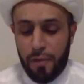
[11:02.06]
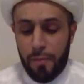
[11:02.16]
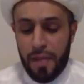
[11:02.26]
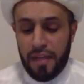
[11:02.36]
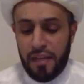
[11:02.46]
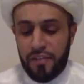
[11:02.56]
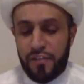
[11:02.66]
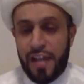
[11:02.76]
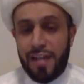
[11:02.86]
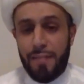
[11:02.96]
is from Bani
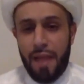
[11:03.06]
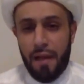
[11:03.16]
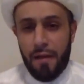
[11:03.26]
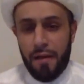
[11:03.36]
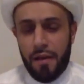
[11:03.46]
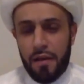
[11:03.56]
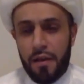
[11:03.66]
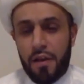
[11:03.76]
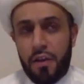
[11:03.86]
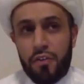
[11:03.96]
Salma.
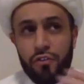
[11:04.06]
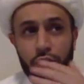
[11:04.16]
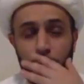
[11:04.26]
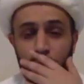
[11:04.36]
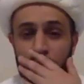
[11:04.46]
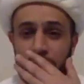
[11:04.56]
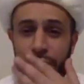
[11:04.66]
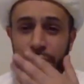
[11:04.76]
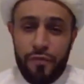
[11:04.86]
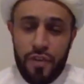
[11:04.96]
So
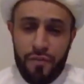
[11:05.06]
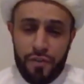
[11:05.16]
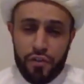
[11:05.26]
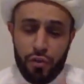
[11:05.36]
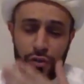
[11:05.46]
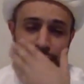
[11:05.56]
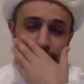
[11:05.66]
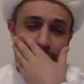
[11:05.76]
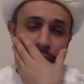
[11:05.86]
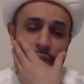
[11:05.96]
if it turns
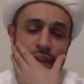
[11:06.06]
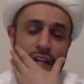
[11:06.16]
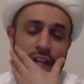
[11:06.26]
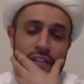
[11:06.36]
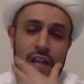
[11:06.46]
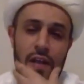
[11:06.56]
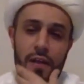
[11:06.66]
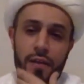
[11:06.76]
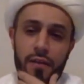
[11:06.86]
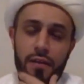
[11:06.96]
out that
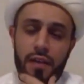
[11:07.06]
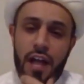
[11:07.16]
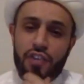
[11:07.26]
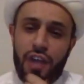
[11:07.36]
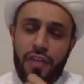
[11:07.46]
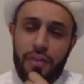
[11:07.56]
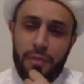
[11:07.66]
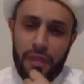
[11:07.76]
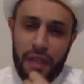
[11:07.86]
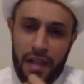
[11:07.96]
Ash'ath
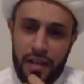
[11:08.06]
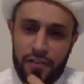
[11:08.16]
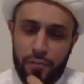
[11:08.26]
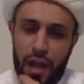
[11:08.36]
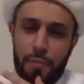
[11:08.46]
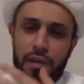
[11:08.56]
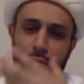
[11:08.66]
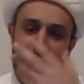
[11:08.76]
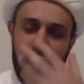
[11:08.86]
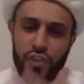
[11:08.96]
ibn Qays, Muhammad
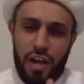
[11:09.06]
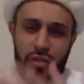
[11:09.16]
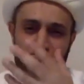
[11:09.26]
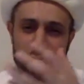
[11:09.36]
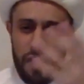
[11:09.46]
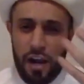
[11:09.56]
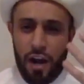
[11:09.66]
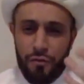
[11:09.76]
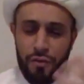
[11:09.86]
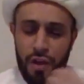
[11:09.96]
ibn Ash'ath, if they
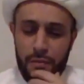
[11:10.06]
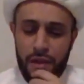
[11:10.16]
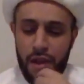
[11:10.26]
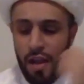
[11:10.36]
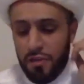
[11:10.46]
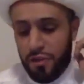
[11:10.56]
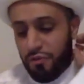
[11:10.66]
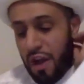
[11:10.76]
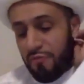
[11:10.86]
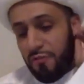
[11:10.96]
are from the
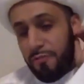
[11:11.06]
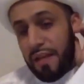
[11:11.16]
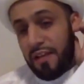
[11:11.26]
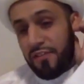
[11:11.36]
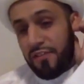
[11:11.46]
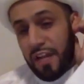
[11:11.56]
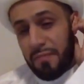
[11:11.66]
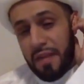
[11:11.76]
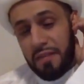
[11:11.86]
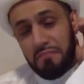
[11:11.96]
tribe of Bani
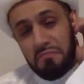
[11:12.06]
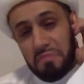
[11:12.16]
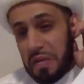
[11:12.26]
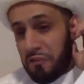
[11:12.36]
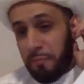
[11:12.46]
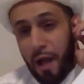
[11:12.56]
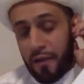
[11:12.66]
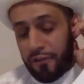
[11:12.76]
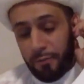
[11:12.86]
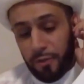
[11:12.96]
Salma, it's
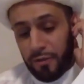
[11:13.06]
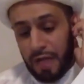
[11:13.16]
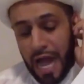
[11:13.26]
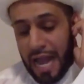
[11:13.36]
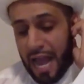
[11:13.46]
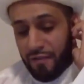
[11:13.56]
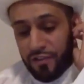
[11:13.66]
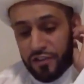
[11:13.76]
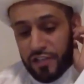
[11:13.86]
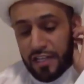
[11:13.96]
possible. I haven't
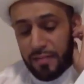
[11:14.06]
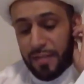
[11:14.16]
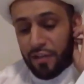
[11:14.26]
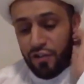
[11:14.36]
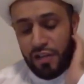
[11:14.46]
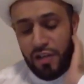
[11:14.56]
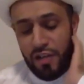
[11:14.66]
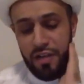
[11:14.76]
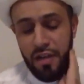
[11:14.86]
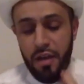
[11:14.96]
seen it mentioned in
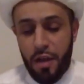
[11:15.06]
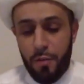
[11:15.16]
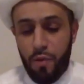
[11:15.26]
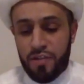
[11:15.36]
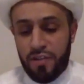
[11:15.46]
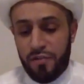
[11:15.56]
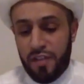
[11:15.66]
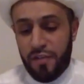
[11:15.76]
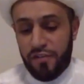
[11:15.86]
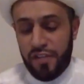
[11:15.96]
the books of
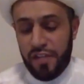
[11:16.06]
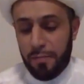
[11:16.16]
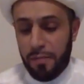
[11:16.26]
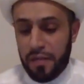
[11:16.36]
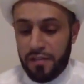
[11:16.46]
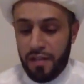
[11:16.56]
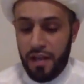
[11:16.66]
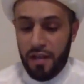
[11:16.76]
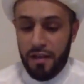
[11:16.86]
Tafsir, but